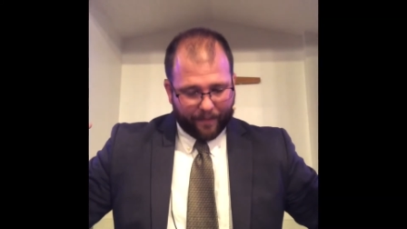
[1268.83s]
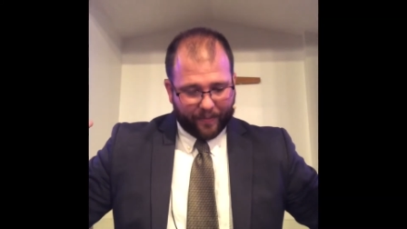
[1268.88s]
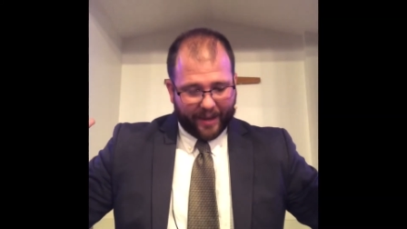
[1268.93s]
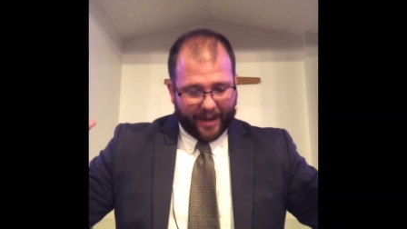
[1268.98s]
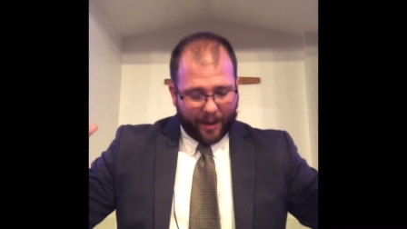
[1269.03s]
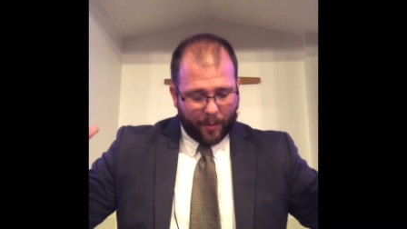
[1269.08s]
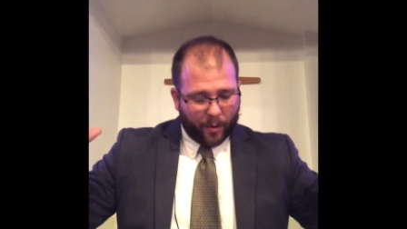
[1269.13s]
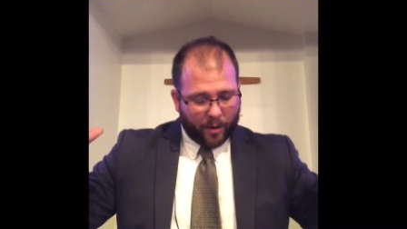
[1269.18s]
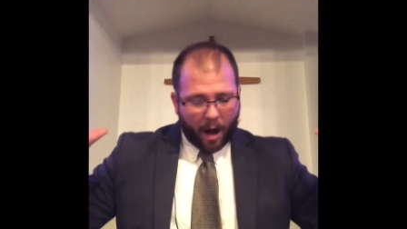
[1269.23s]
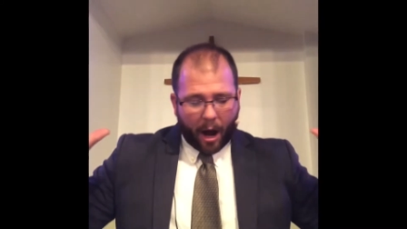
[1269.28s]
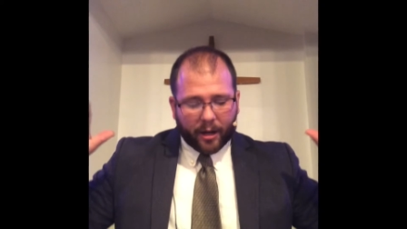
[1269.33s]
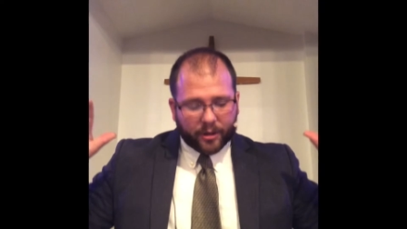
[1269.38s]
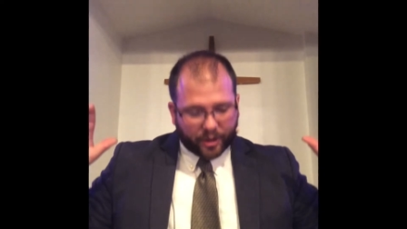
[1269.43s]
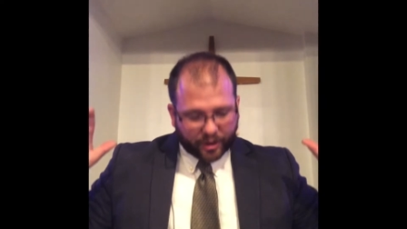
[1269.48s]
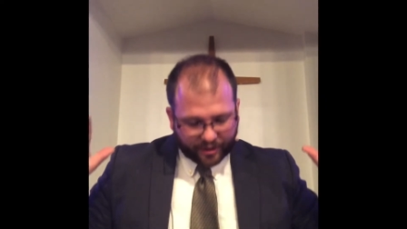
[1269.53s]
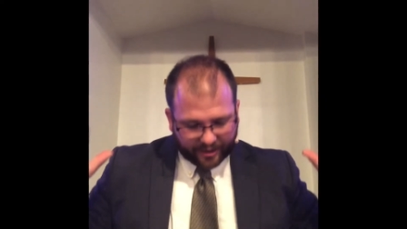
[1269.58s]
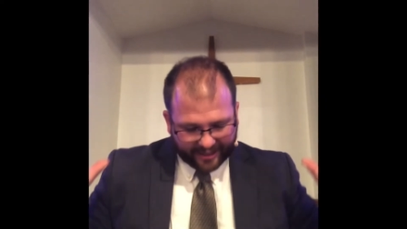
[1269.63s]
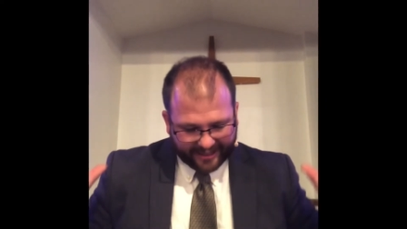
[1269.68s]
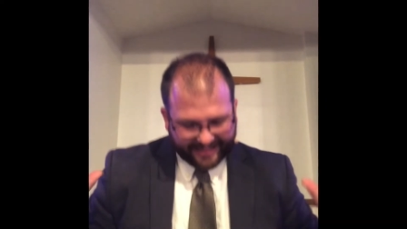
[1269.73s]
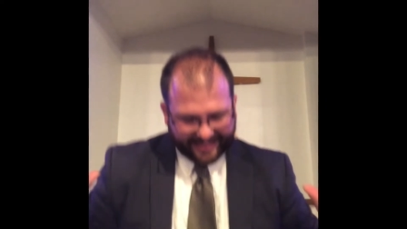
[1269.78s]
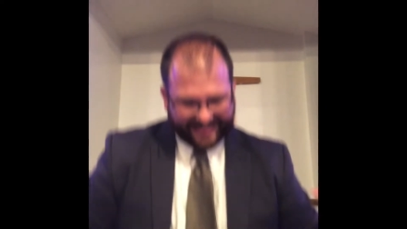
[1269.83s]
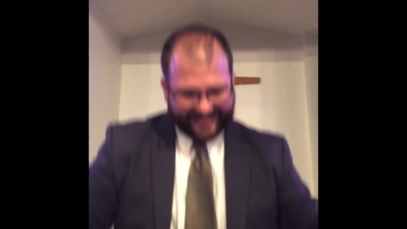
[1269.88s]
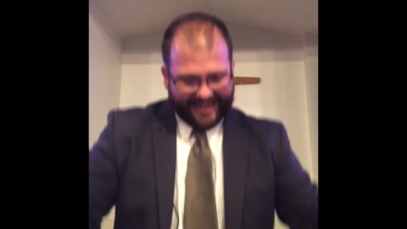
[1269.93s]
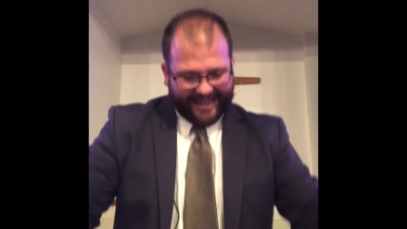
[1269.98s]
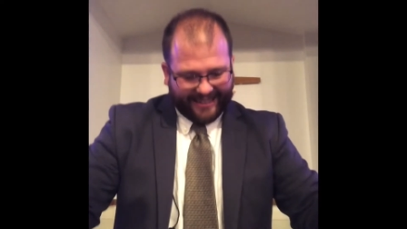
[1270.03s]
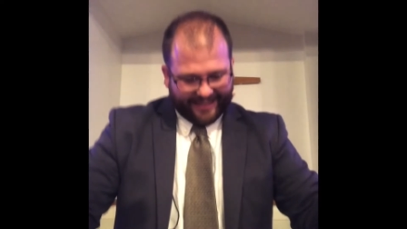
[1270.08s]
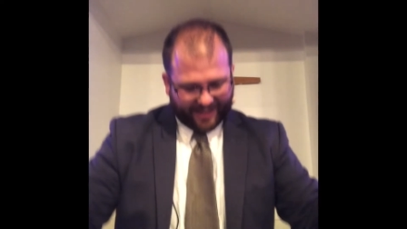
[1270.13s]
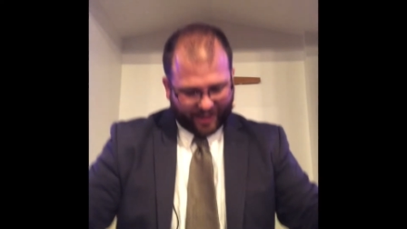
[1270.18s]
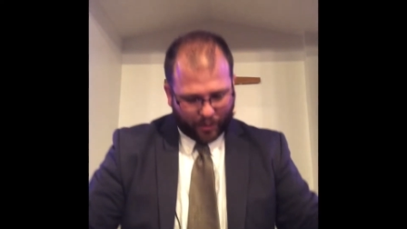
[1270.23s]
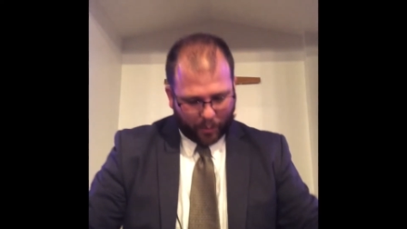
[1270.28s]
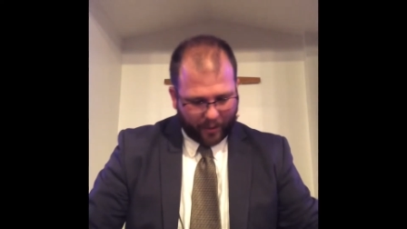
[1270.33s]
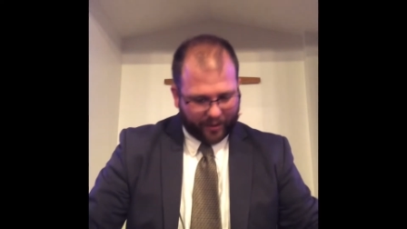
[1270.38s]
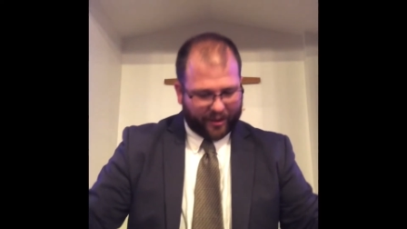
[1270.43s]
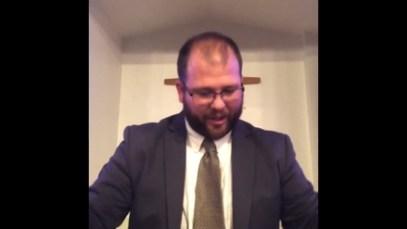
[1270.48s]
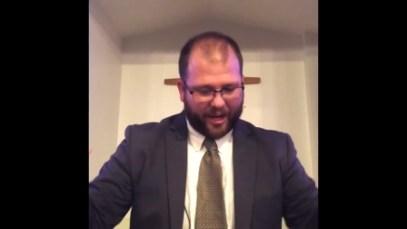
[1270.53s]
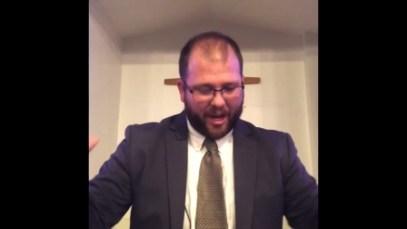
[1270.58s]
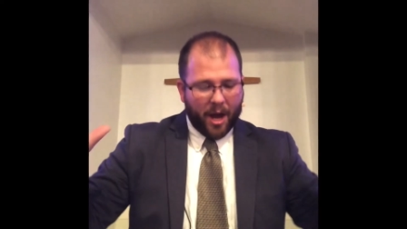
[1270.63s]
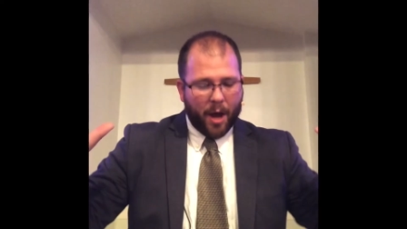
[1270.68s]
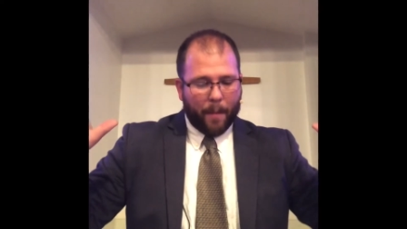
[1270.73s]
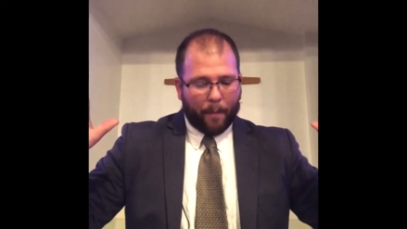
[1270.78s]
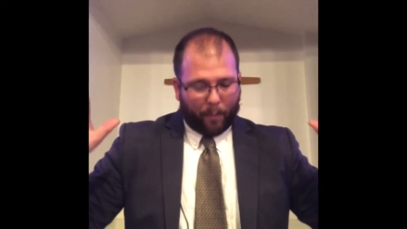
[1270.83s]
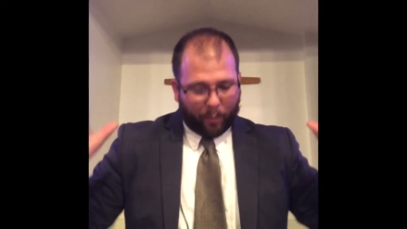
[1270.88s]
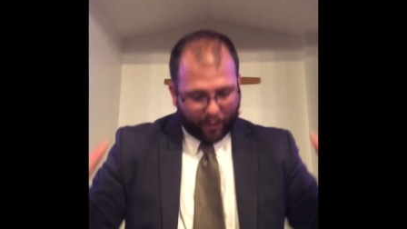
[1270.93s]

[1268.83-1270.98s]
he will not just exist with the